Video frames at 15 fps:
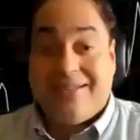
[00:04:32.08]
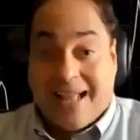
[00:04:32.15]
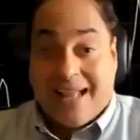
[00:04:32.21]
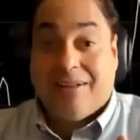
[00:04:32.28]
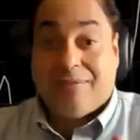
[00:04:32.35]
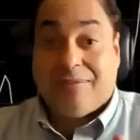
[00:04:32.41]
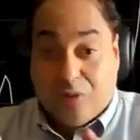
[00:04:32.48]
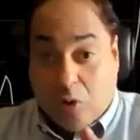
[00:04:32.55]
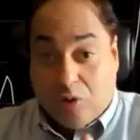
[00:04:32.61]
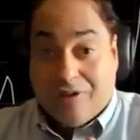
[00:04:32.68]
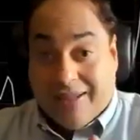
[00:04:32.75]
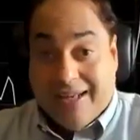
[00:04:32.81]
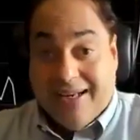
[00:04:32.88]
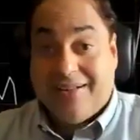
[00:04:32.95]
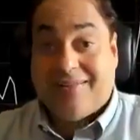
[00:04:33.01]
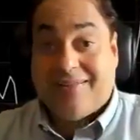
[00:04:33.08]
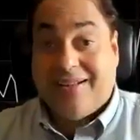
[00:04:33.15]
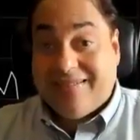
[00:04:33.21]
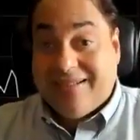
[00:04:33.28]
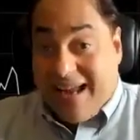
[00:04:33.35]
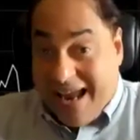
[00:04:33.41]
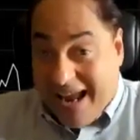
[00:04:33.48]
the good thing is
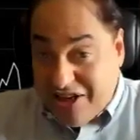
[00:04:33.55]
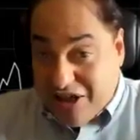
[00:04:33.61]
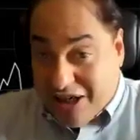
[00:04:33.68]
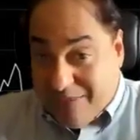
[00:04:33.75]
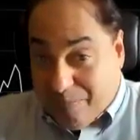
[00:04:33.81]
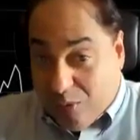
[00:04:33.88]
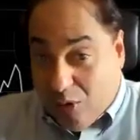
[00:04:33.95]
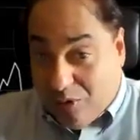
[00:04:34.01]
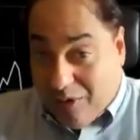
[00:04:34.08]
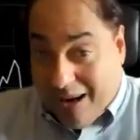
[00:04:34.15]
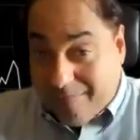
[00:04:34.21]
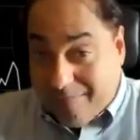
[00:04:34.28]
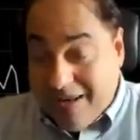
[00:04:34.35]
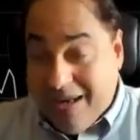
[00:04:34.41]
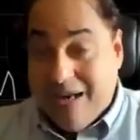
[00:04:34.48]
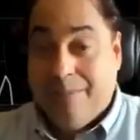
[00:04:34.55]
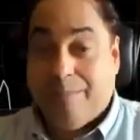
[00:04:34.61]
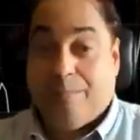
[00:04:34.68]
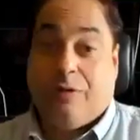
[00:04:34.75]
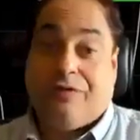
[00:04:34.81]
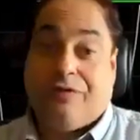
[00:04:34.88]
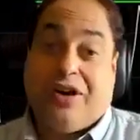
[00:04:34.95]
this hedging program,
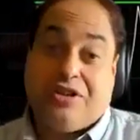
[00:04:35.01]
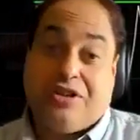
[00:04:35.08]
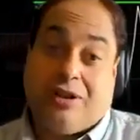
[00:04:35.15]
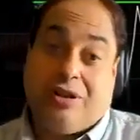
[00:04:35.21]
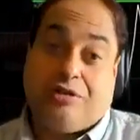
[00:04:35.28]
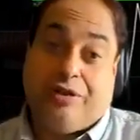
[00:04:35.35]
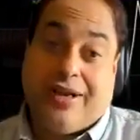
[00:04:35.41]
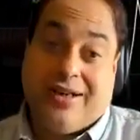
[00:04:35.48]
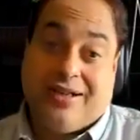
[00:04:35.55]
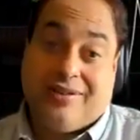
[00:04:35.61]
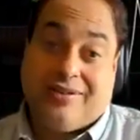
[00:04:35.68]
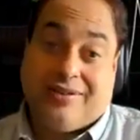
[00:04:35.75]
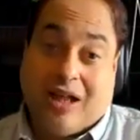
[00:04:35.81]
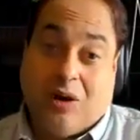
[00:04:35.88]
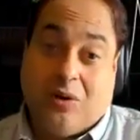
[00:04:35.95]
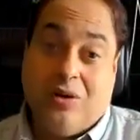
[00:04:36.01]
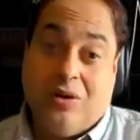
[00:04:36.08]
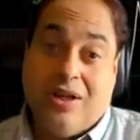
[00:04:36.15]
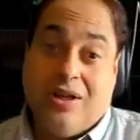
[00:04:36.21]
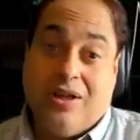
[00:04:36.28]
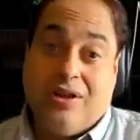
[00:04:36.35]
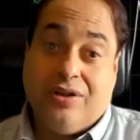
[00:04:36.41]
professional traders now
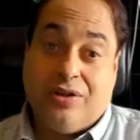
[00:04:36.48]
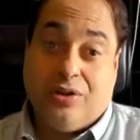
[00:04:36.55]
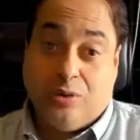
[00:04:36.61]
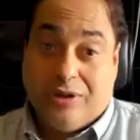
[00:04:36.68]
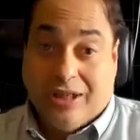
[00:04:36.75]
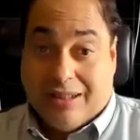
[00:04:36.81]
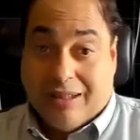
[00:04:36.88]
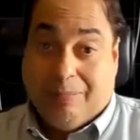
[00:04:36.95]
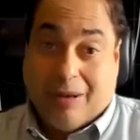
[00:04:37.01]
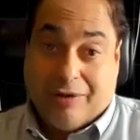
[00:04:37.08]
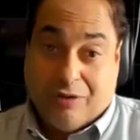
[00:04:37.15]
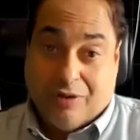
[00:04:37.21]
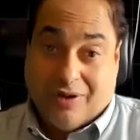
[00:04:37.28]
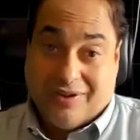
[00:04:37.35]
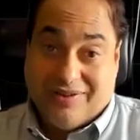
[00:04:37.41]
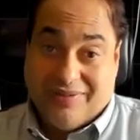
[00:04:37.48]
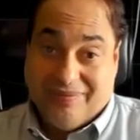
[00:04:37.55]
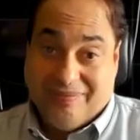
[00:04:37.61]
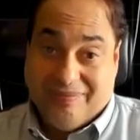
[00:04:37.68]
do the other part for us.